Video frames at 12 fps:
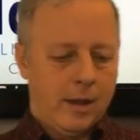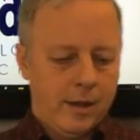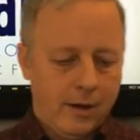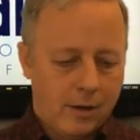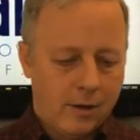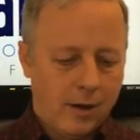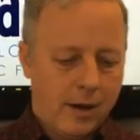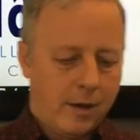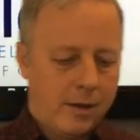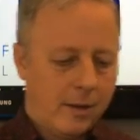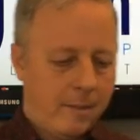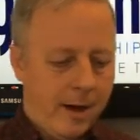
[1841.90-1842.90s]
early on
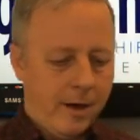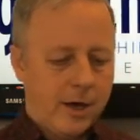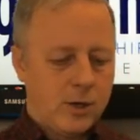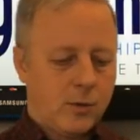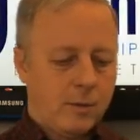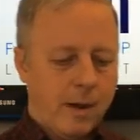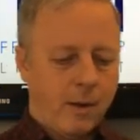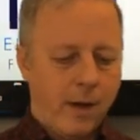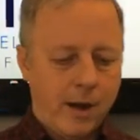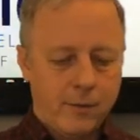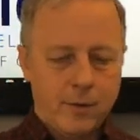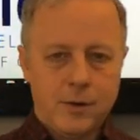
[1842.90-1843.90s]
in the marriage, when my
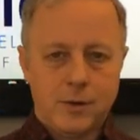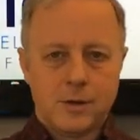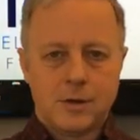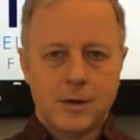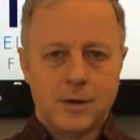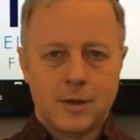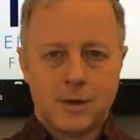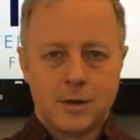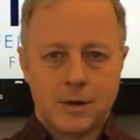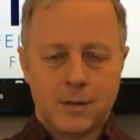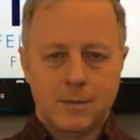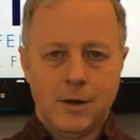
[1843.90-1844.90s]
wife would use the
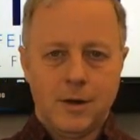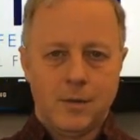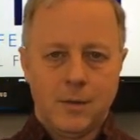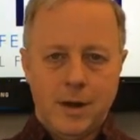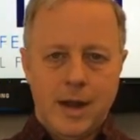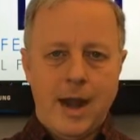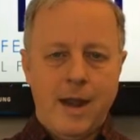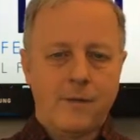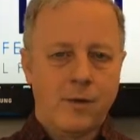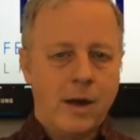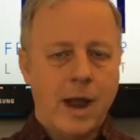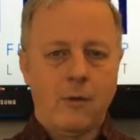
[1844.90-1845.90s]
term,
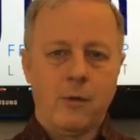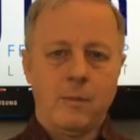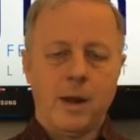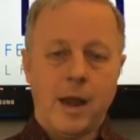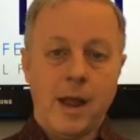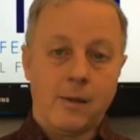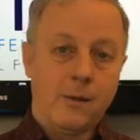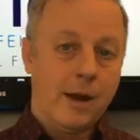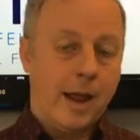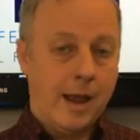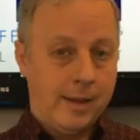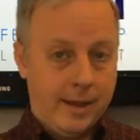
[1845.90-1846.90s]
never, I would be like, well,
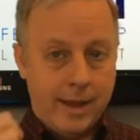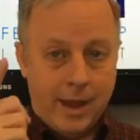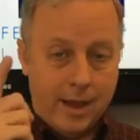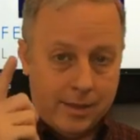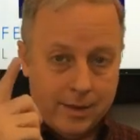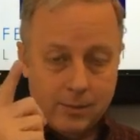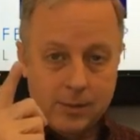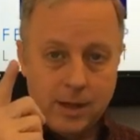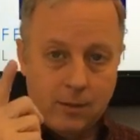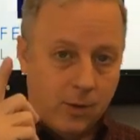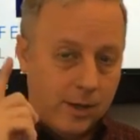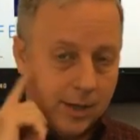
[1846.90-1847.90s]
yeah, there was that
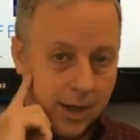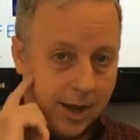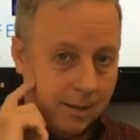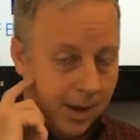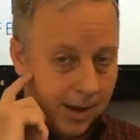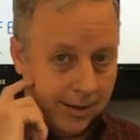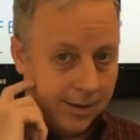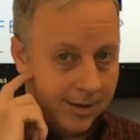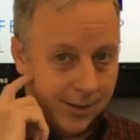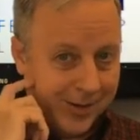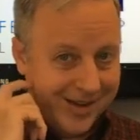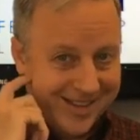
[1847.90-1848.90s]
one time I
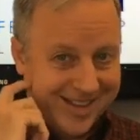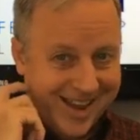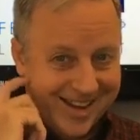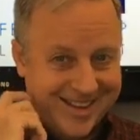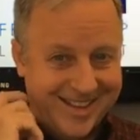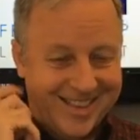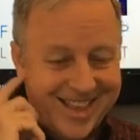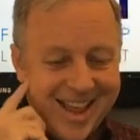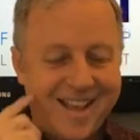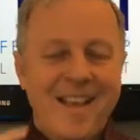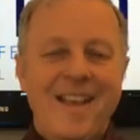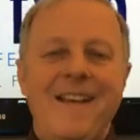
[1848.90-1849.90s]
did that.
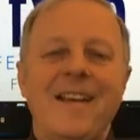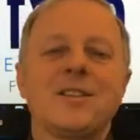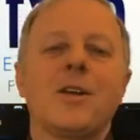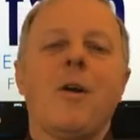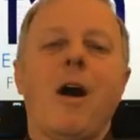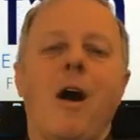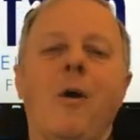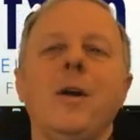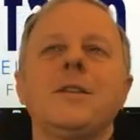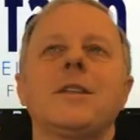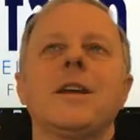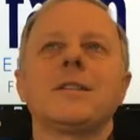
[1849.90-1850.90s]
And so always
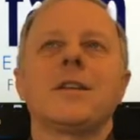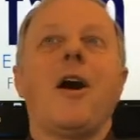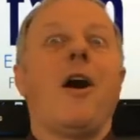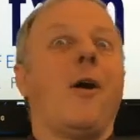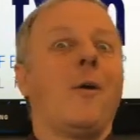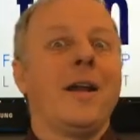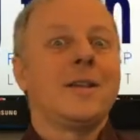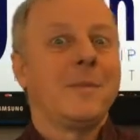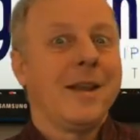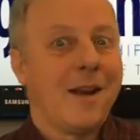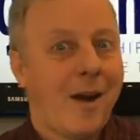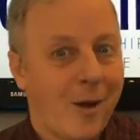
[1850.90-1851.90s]
doesn't always
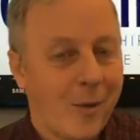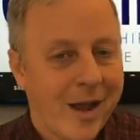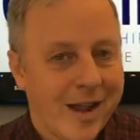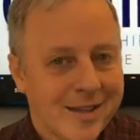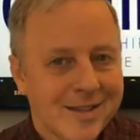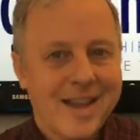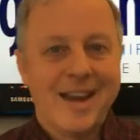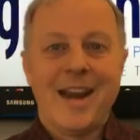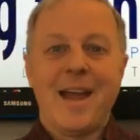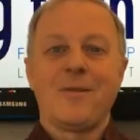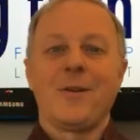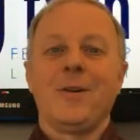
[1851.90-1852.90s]
mean always, and
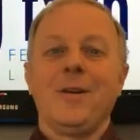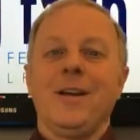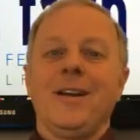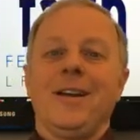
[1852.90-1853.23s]
never